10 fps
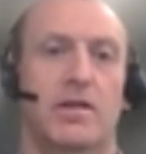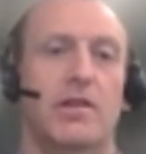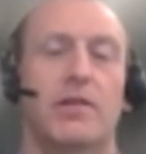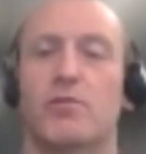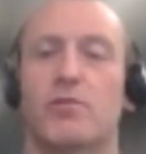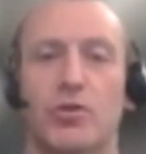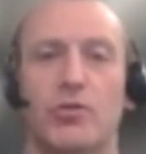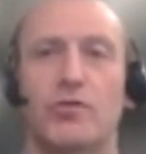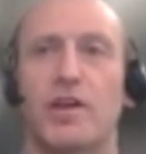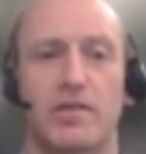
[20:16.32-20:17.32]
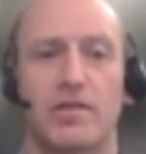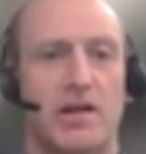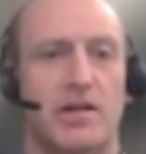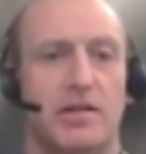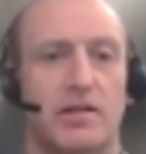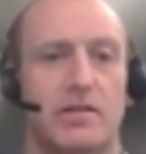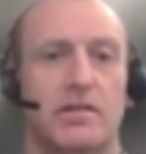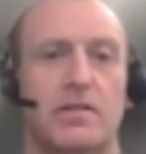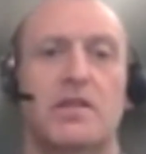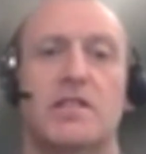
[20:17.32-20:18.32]
The review found that
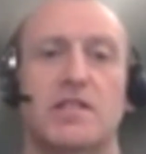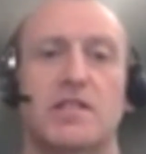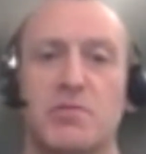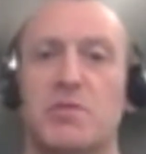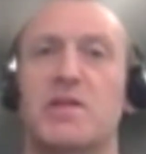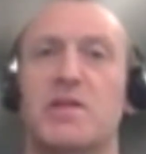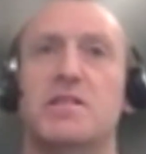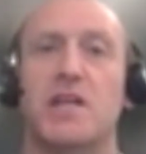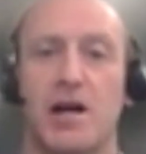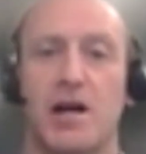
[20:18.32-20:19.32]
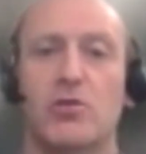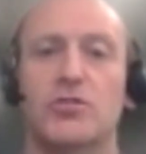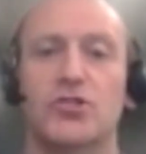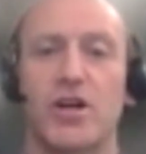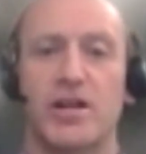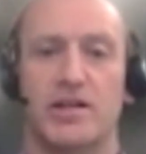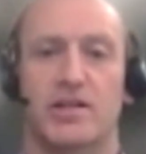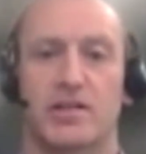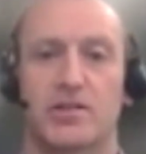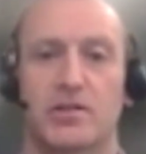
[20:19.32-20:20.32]
some species are on track
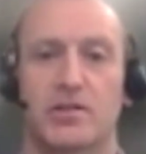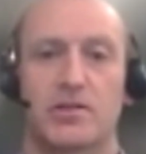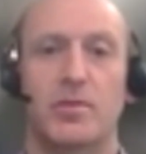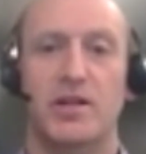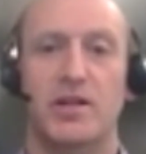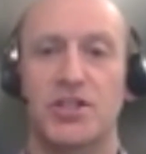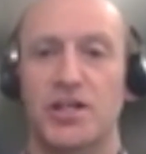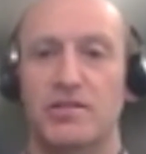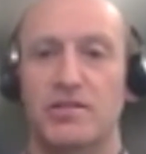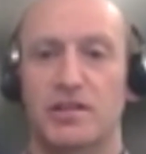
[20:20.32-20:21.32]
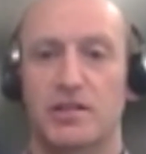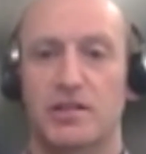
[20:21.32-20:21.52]
to being achieved,